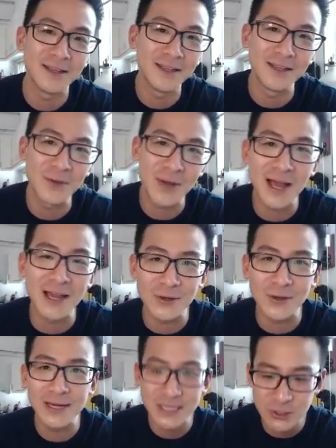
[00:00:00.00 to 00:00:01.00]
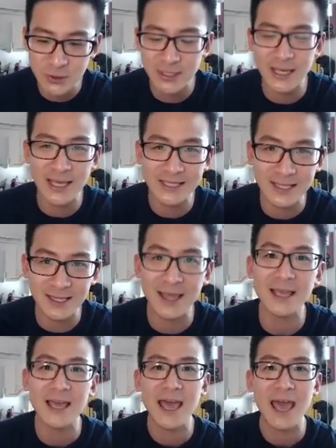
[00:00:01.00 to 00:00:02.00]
You can't. You're literally, it's like